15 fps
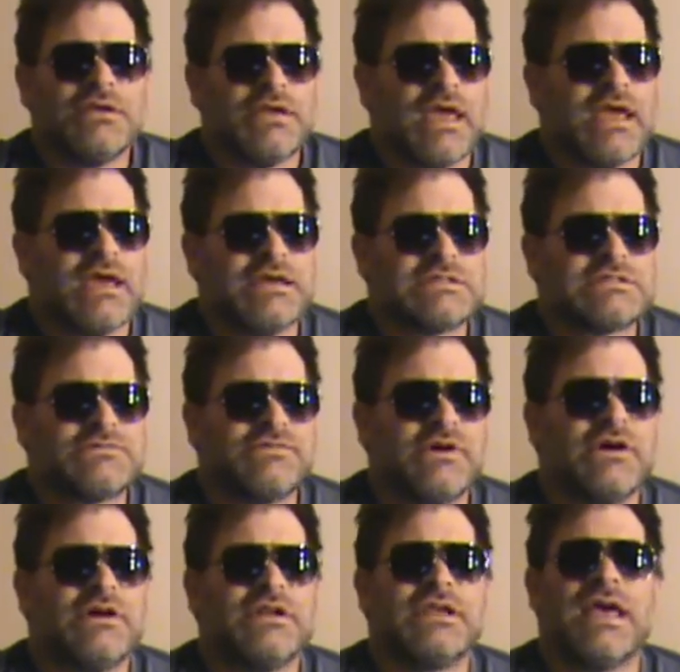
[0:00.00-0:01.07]
Yeah, it's
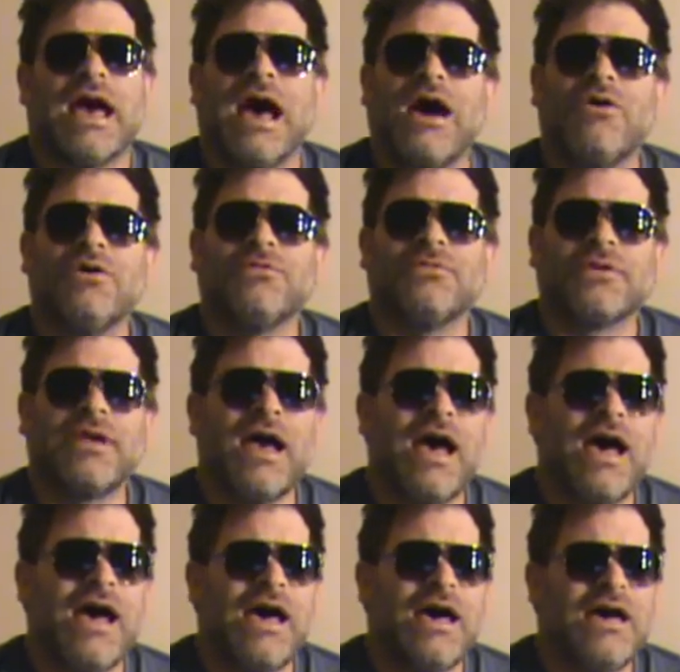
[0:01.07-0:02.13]
funny how he
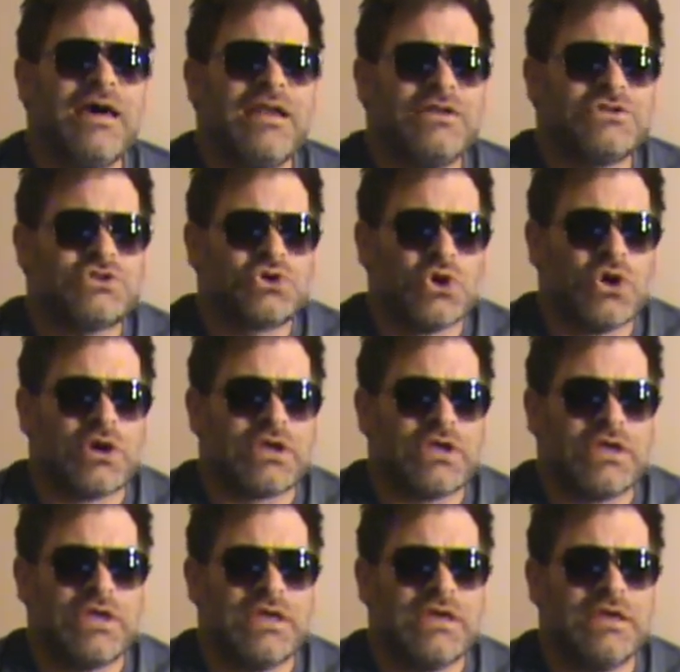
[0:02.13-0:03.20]
forgot a
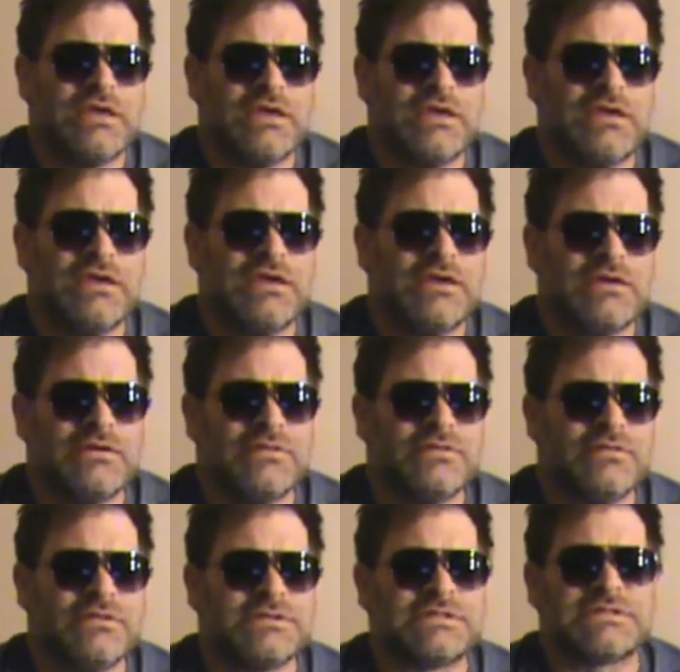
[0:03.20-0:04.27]
turkey
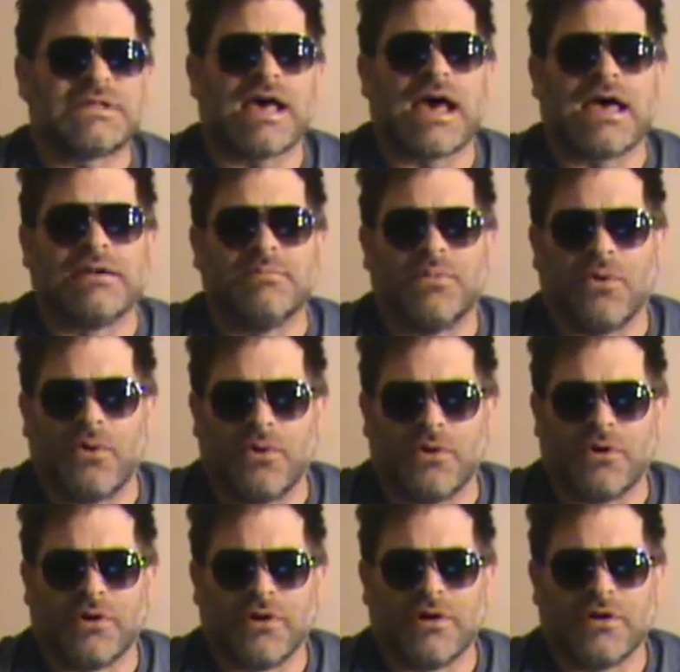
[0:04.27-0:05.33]
in the
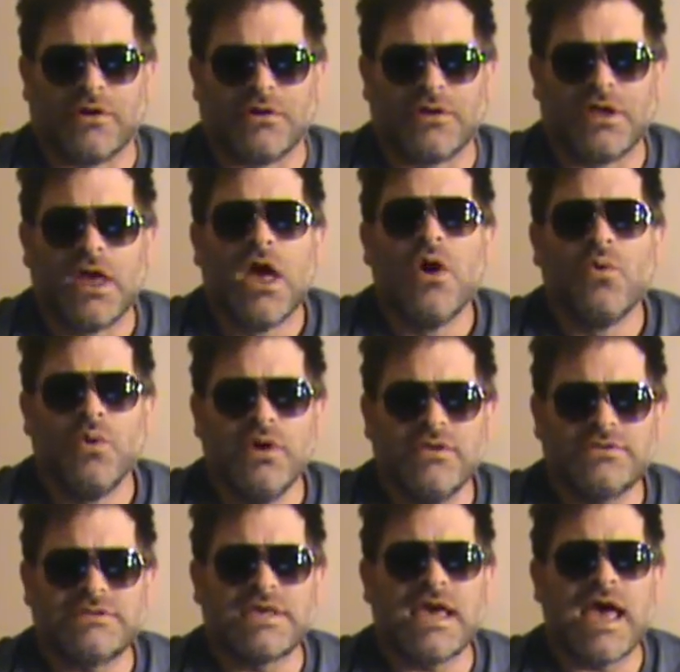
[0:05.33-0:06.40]
sideboard
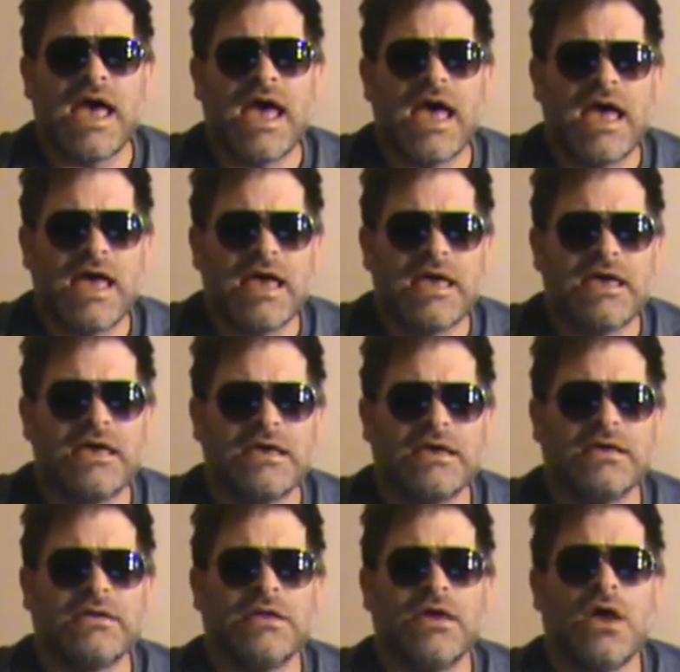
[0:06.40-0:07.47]
with Dad
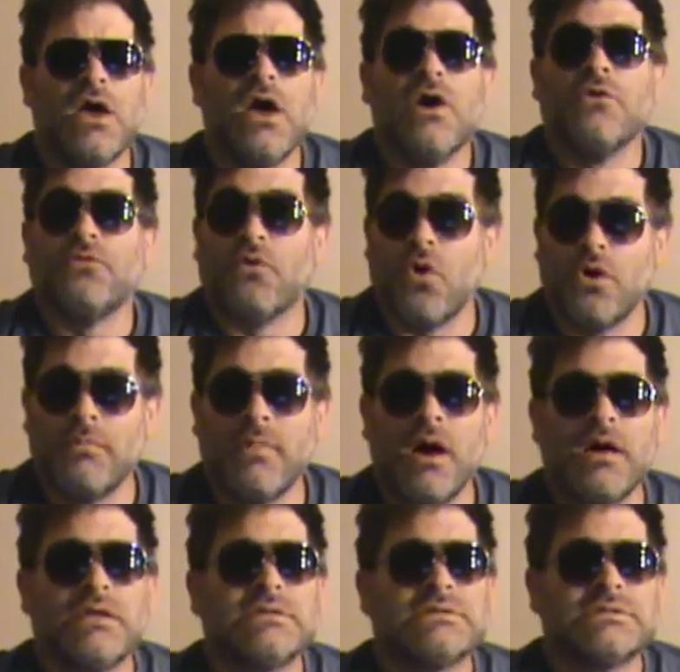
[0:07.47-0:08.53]
for
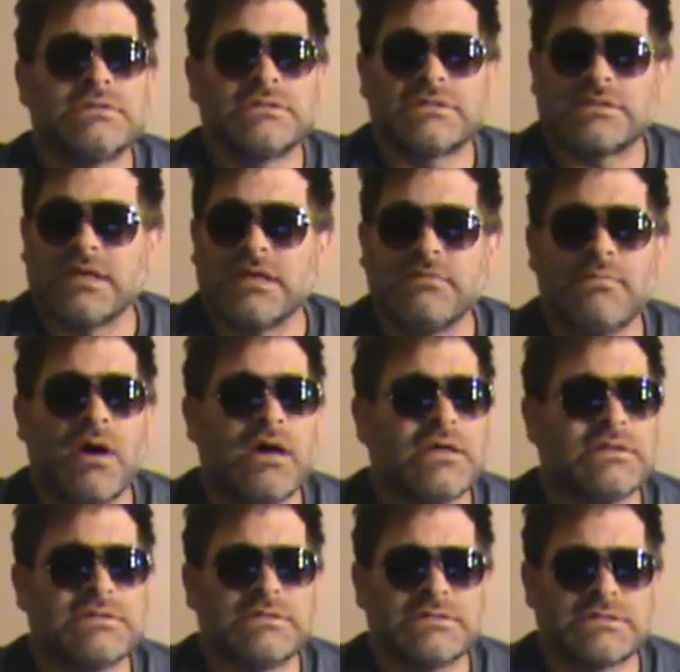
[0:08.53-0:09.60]
months and
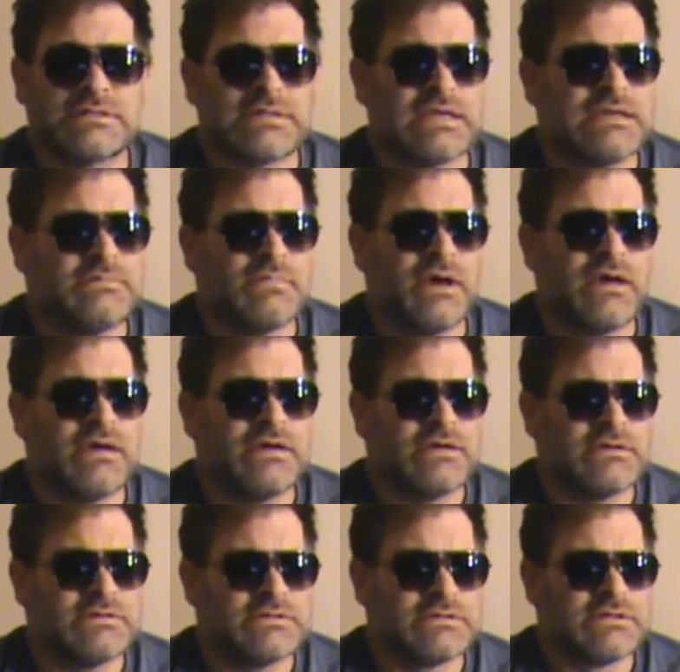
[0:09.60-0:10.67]
months and
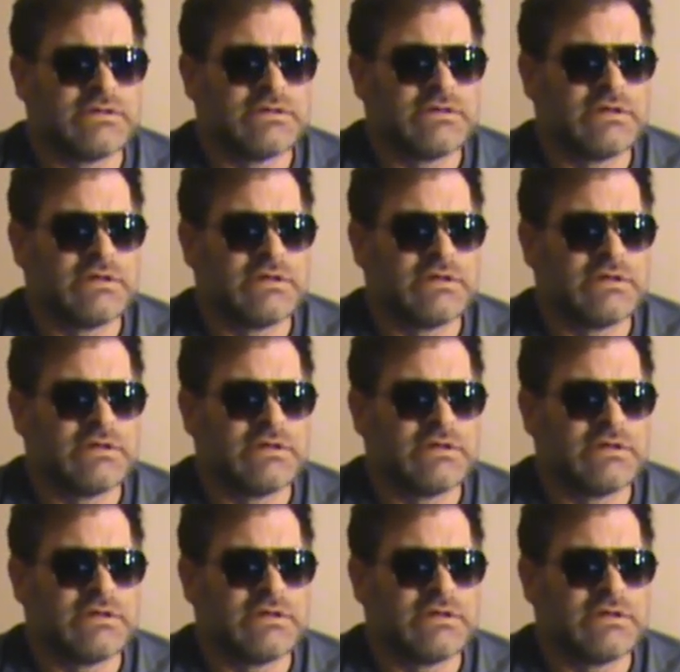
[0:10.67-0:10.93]
months.